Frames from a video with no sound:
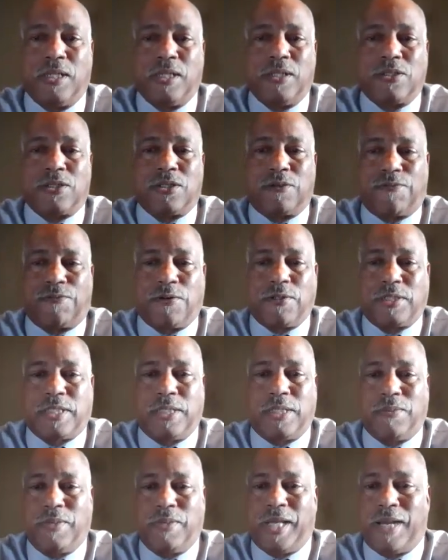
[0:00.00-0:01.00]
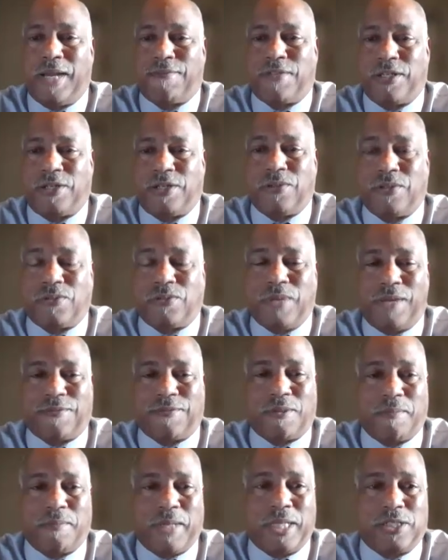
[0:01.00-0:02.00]
So the first thing we have to do is we have
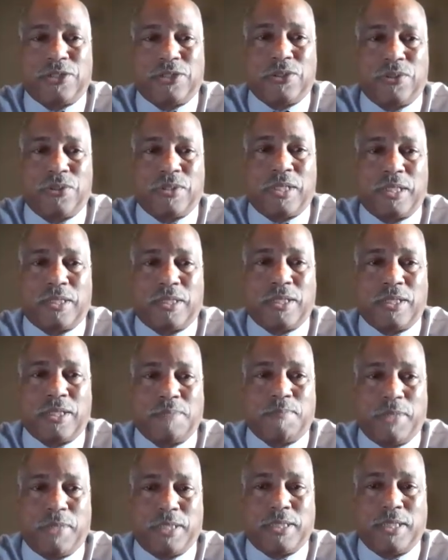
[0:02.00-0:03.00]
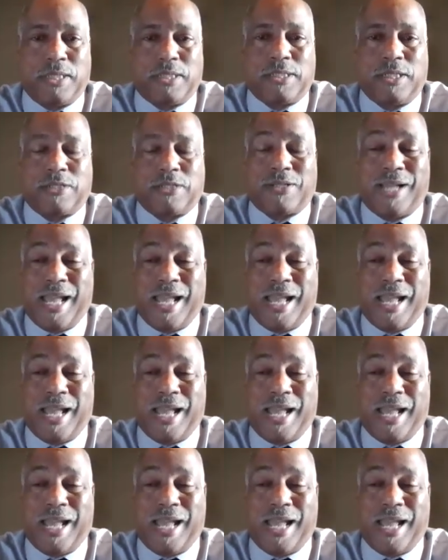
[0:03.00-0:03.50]
to make sure that these businesses are